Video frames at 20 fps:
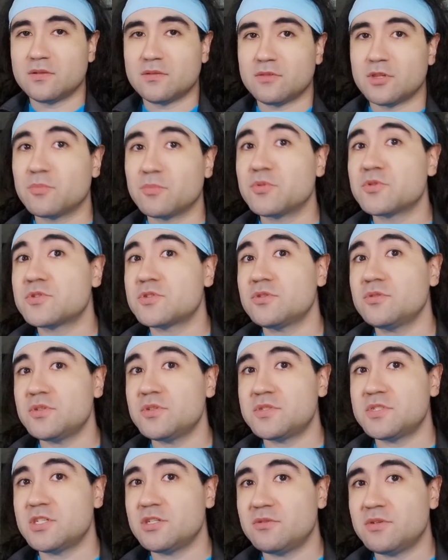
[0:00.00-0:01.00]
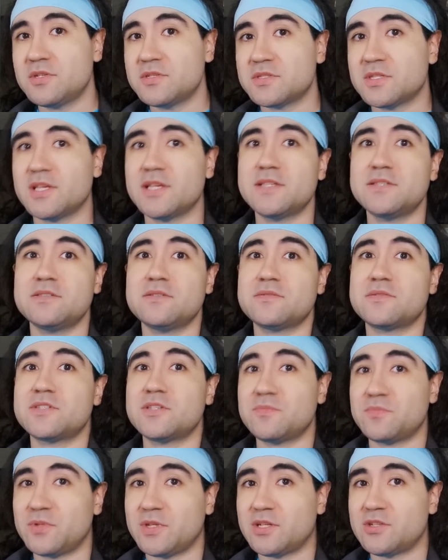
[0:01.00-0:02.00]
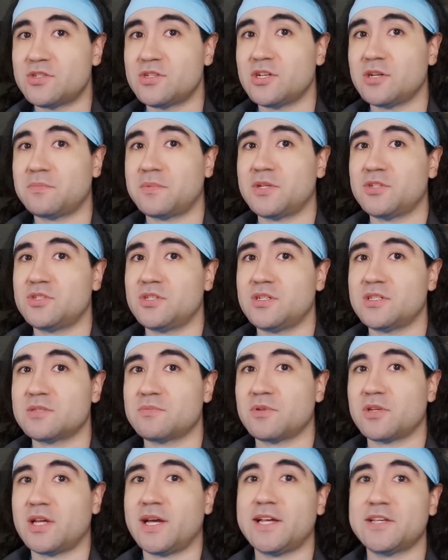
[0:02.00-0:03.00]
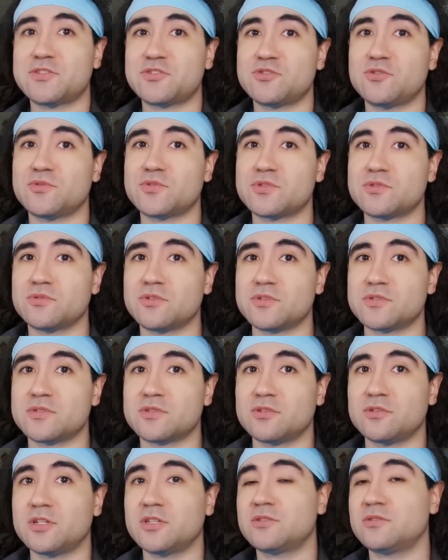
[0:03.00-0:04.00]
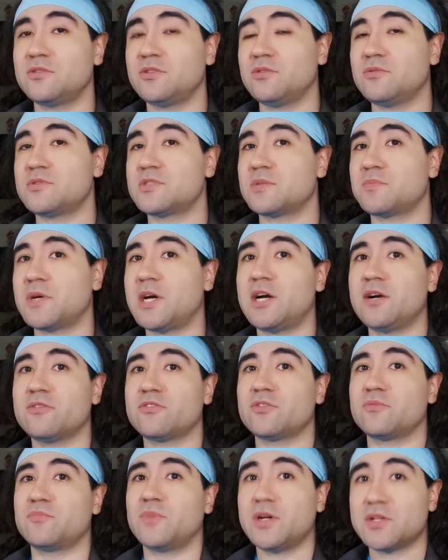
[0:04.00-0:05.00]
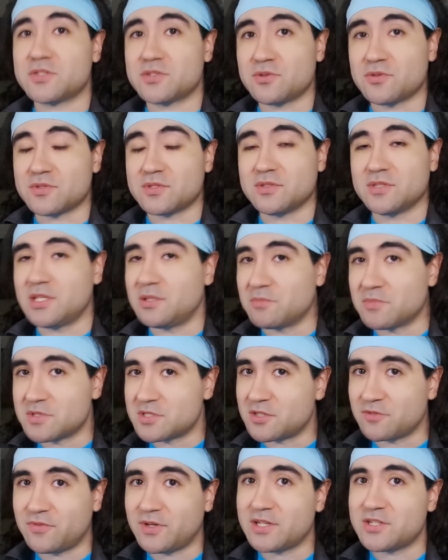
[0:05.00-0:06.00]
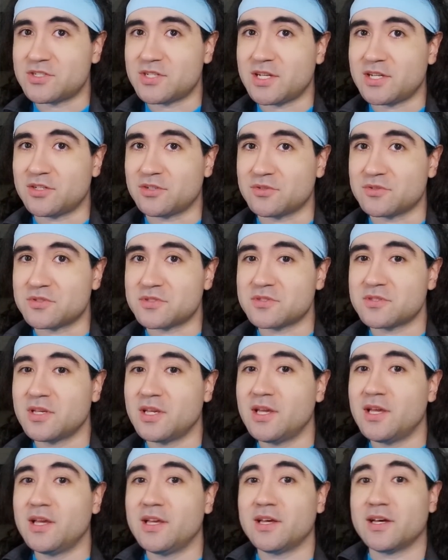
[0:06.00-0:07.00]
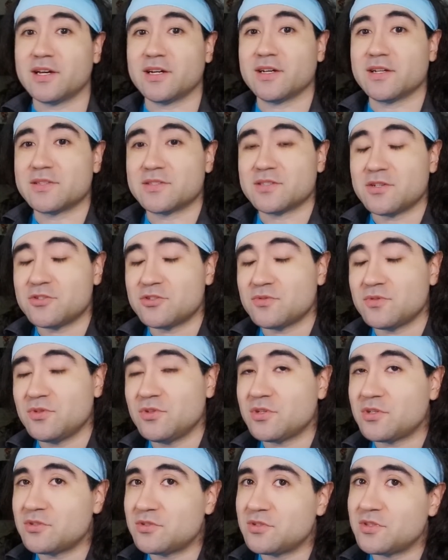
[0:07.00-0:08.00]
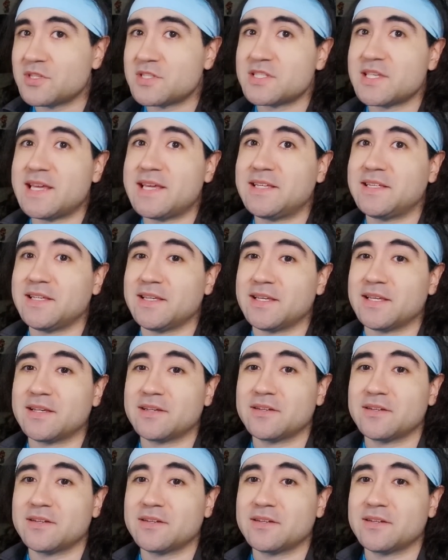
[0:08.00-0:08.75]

The Persona series isn't simply JRPGs about high school students learning to use the power of monsters and demons to fight shadows. Uh, it's also a look into the psyche.